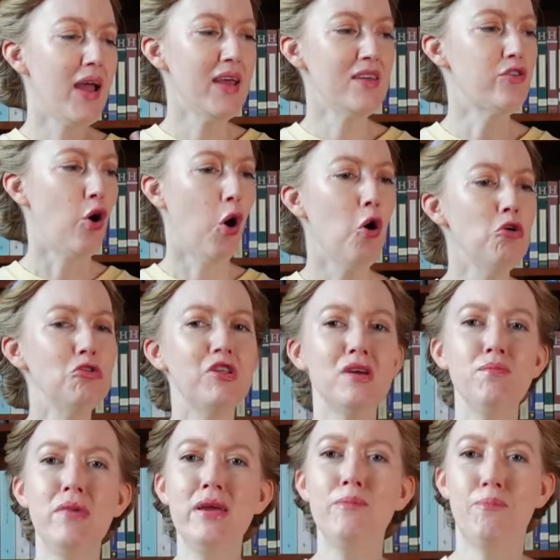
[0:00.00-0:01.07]
he's
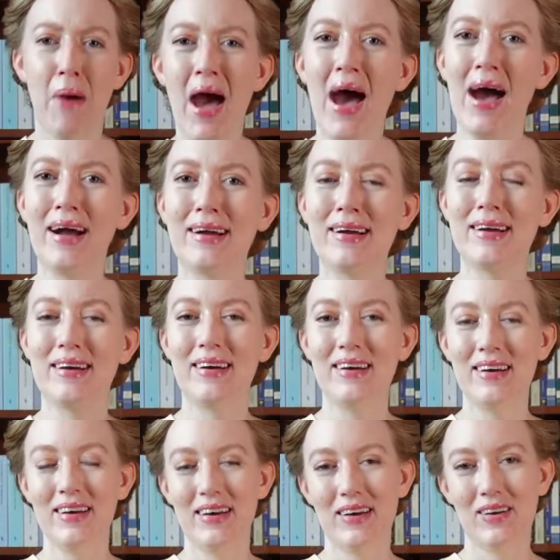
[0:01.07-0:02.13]
holding me back.
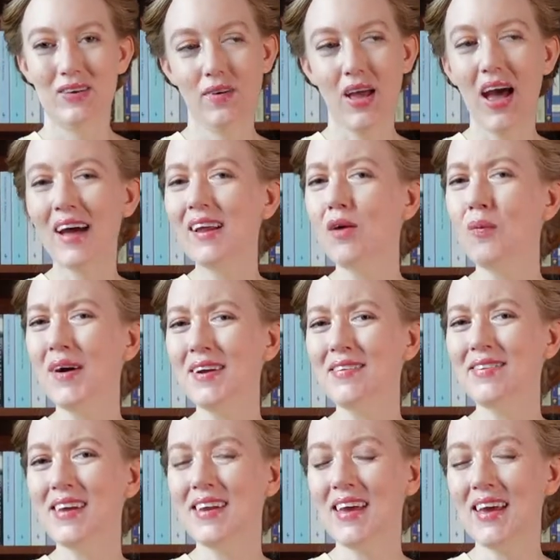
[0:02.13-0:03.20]
And I want to say to